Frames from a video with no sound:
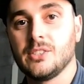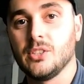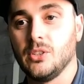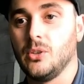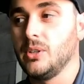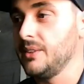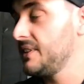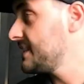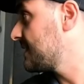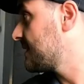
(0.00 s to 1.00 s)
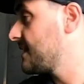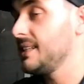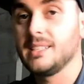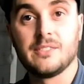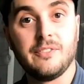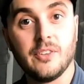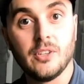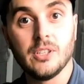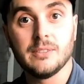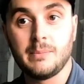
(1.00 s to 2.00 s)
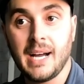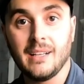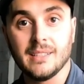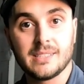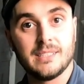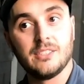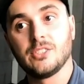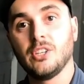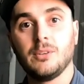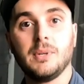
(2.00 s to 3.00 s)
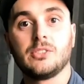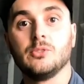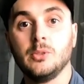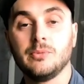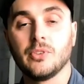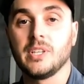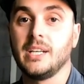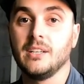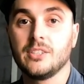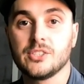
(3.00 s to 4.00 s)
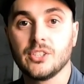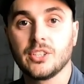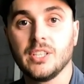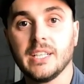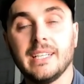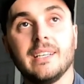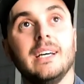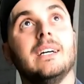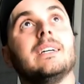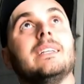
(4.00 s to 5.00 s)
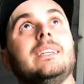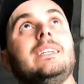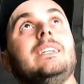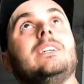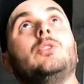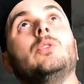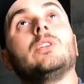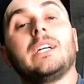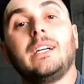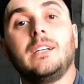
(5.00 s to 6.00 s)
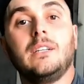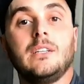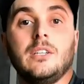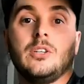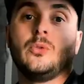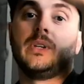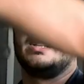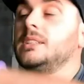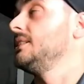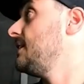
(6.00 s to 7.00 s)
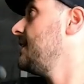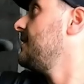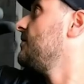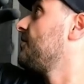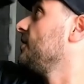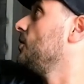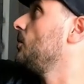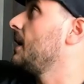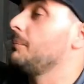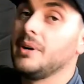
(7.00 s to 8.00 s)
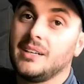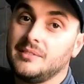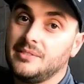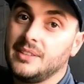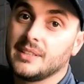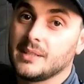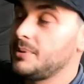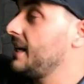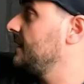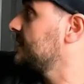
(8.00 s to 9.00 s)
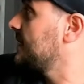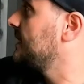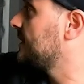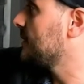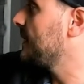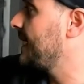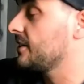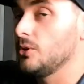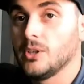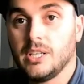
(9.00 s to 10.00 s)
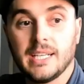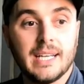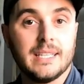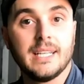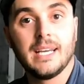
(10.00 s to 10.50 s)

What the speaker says: So if this thing is full of pallets and there's not much room for the air to circulate, the cool air will flow above the pallets to the back door, and